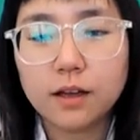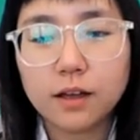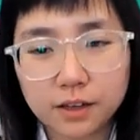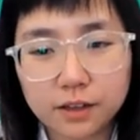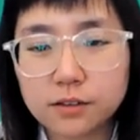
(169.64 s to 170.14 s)

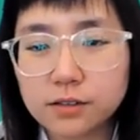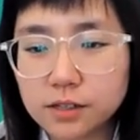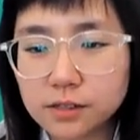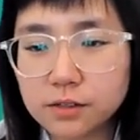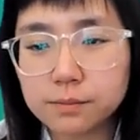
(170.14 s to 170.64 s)

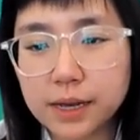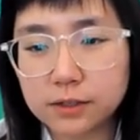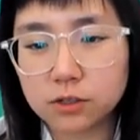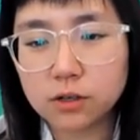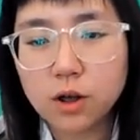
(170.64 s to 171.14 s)
Inconsistent
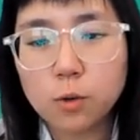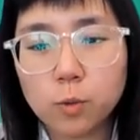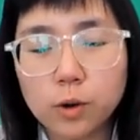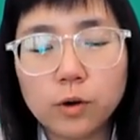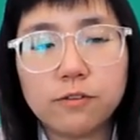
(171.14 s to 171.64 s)
batter
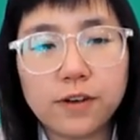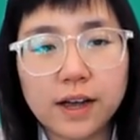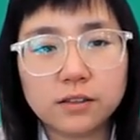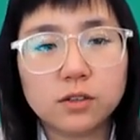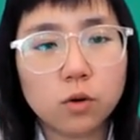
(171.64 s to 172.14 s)
will
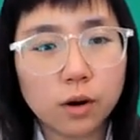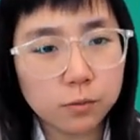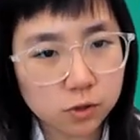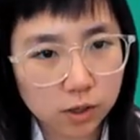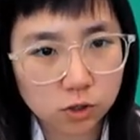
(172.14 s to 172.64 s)
affect crumb
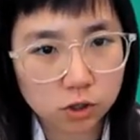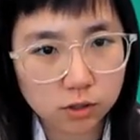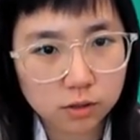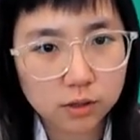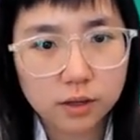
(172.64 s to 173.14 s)

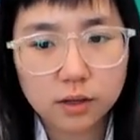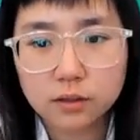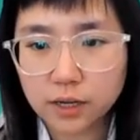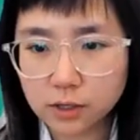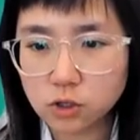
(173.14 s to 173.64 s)
structure,
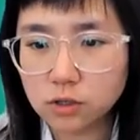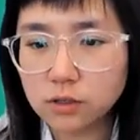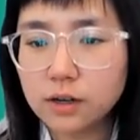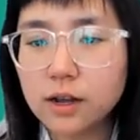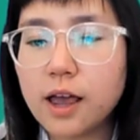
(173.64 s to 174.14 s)

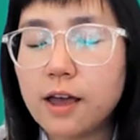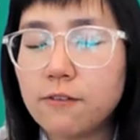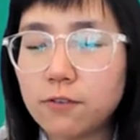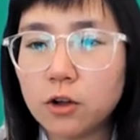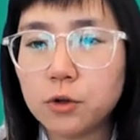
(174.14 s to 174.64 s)
texture, and
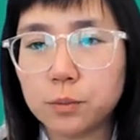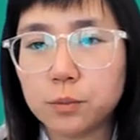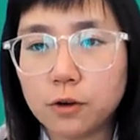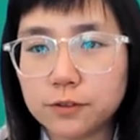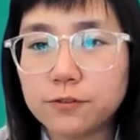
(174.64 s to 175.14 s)
volume
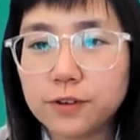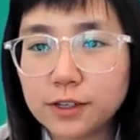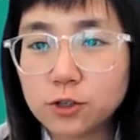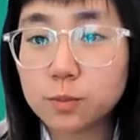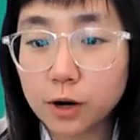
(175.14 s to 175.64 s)
of the
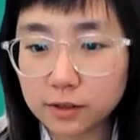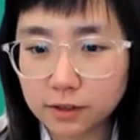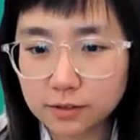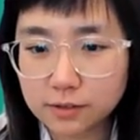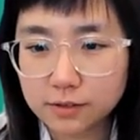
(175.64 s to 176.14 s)
finished
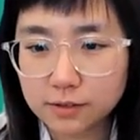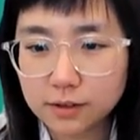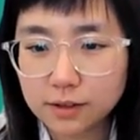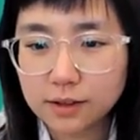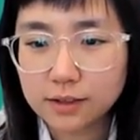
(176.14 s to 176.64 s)
product,
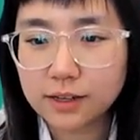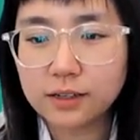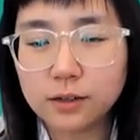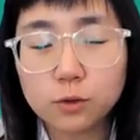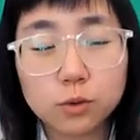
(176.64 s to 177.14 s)

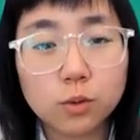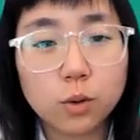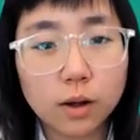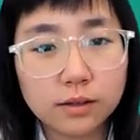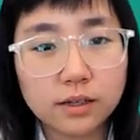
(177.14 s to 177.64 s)
leading to
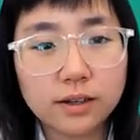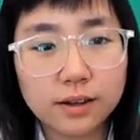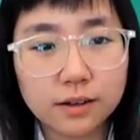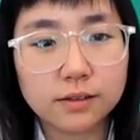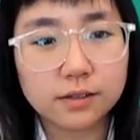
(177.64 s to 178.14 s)
quality
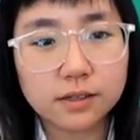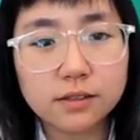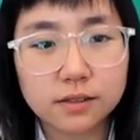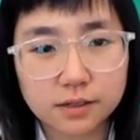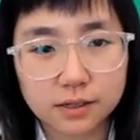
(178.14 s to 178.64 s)

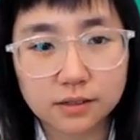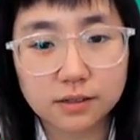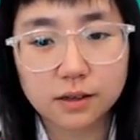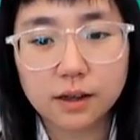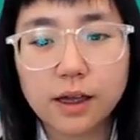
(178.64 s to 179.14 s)
inconsistencies
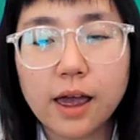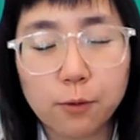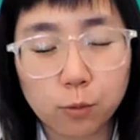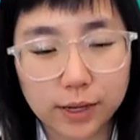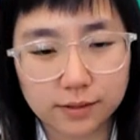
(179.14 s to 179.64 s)

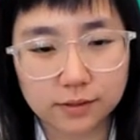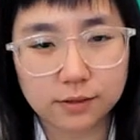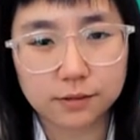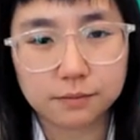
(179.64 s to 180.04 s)
and waste.